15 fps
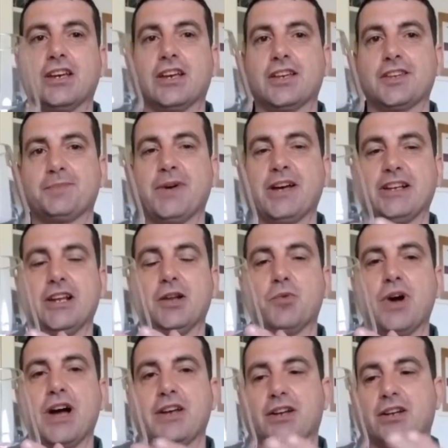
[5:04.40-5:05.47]
sparkling
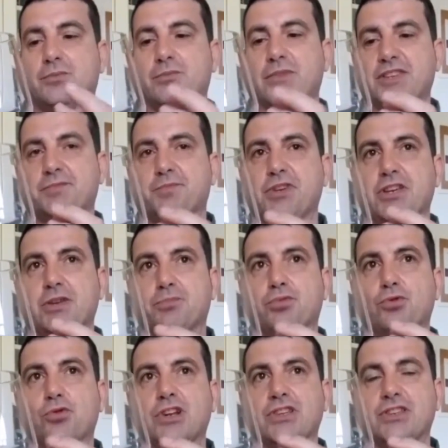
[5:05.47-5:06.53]
wine must be
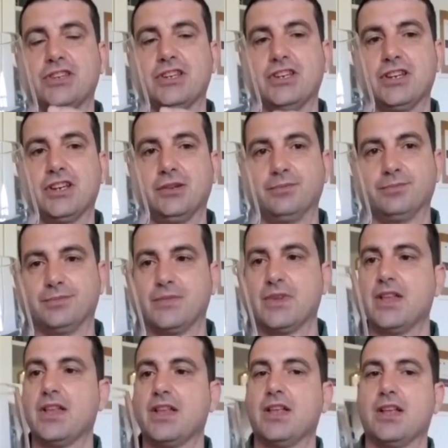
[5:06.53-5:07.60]
poured here,
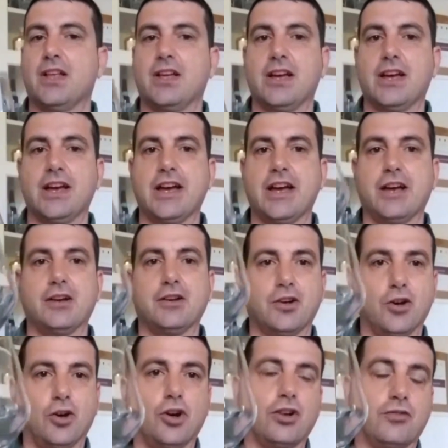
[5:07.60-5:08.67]

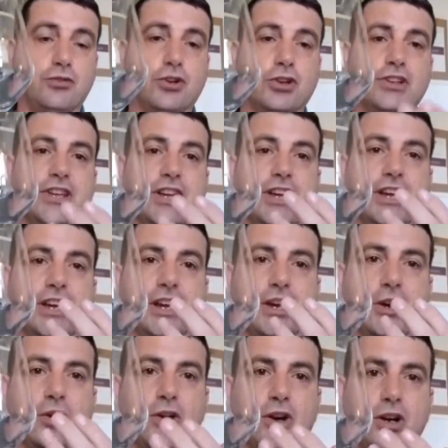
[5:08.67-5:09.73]
or for
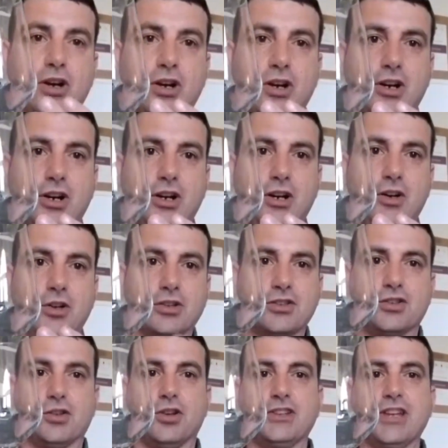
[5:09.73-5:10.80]
the
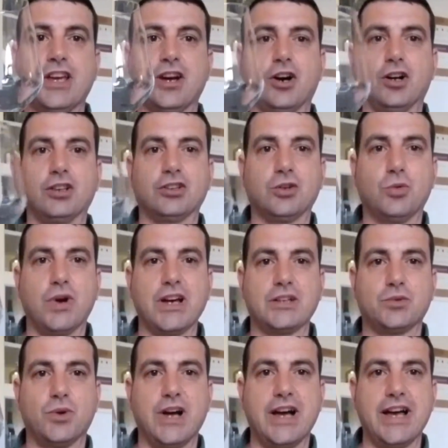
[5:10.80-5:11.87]
also the old
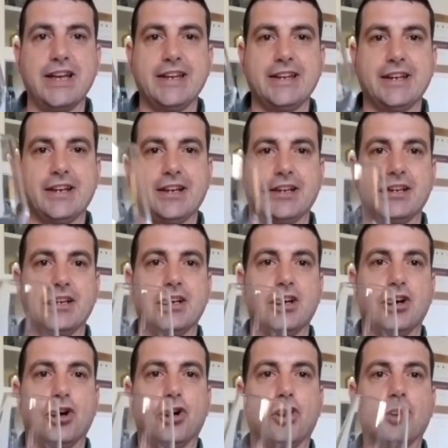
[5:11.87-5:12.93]
white wine,
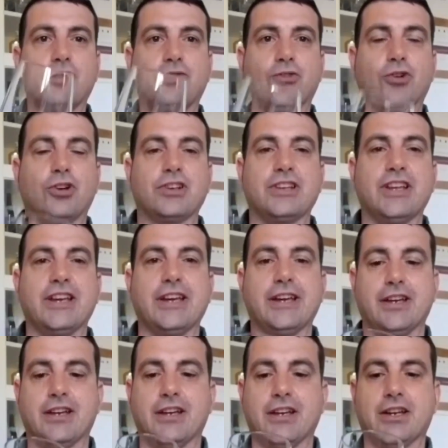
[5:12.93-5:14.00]
or for
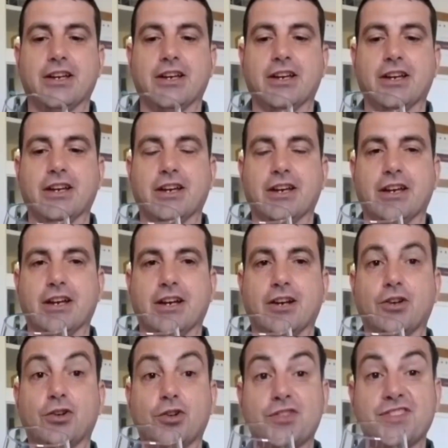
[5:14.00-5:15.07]
the
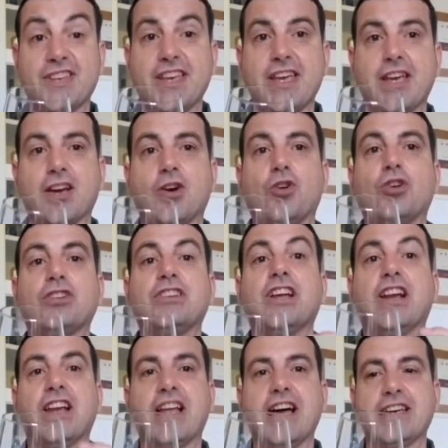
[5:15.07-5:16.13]
rosé or the
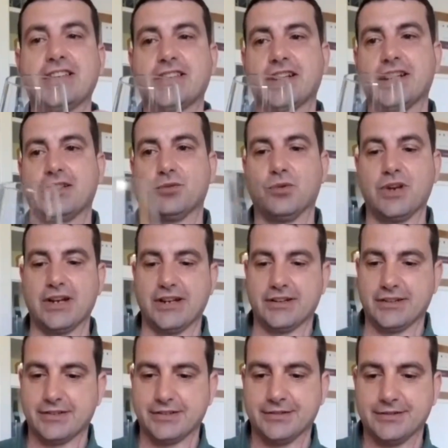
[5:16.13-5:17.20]
light red
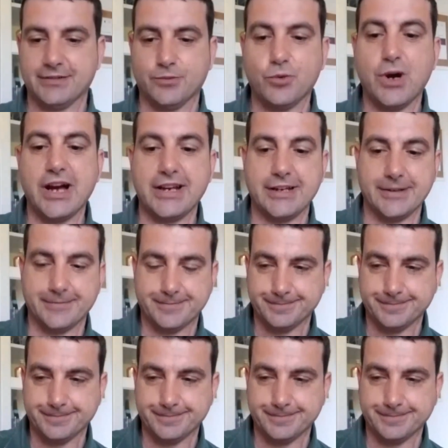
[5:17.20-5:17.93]
wine.